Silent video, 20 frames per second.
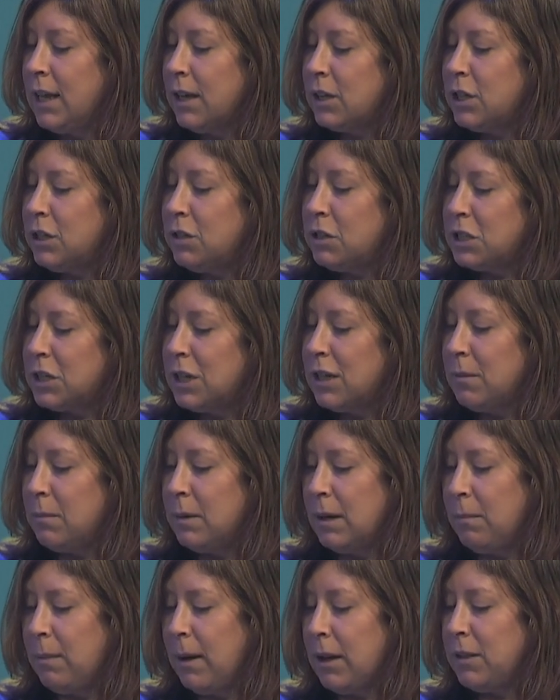Could you share a
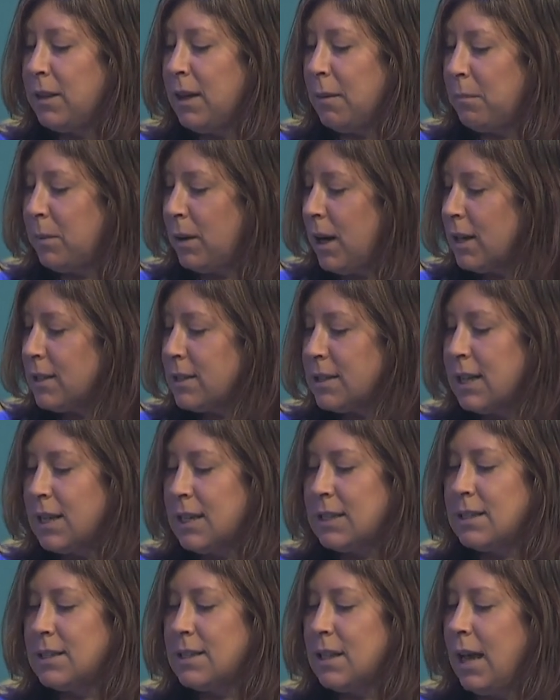bit about that
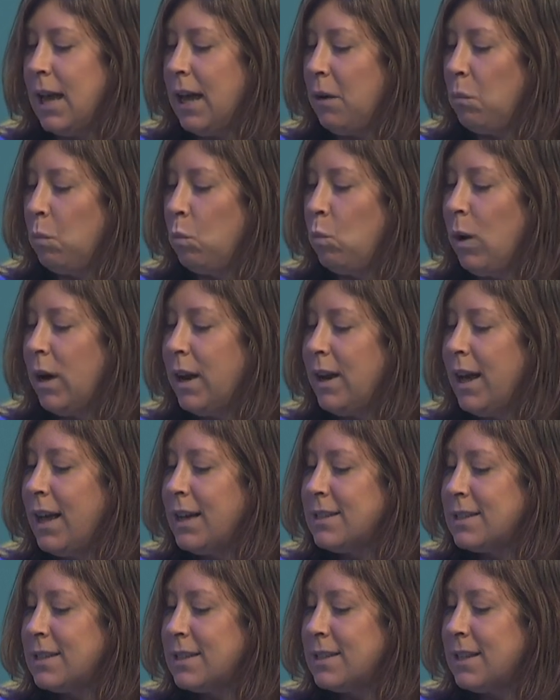process, and what
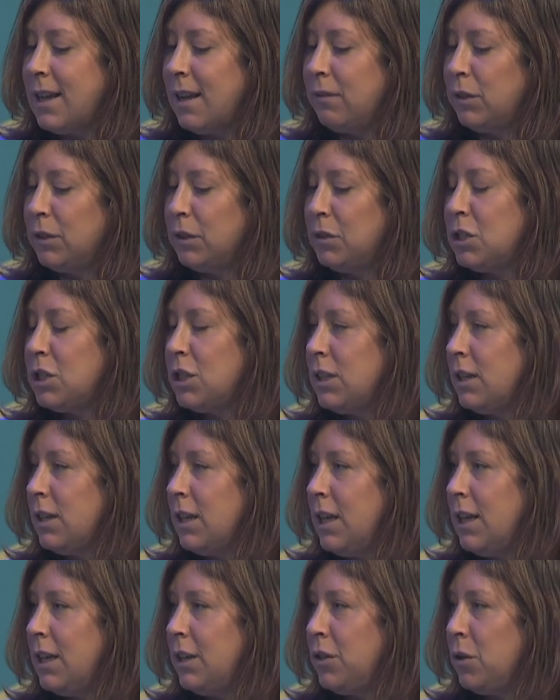has this evolution
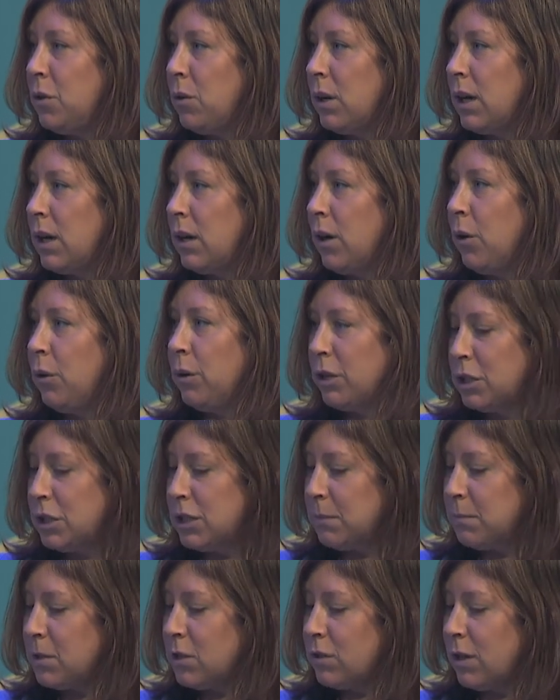in your
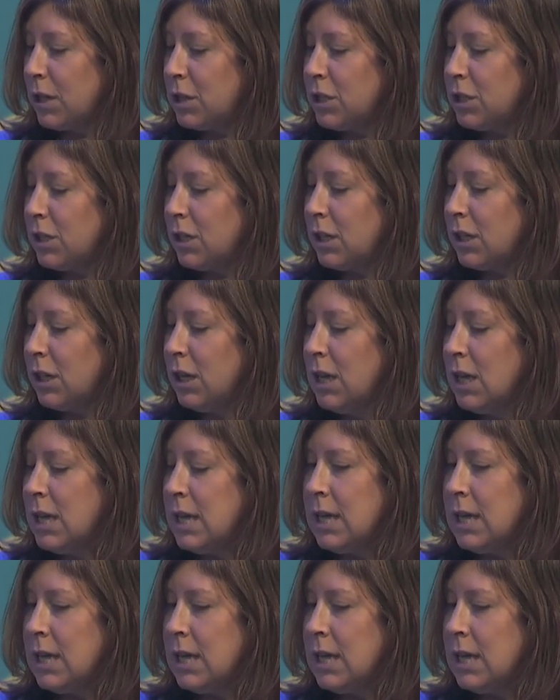ownership structure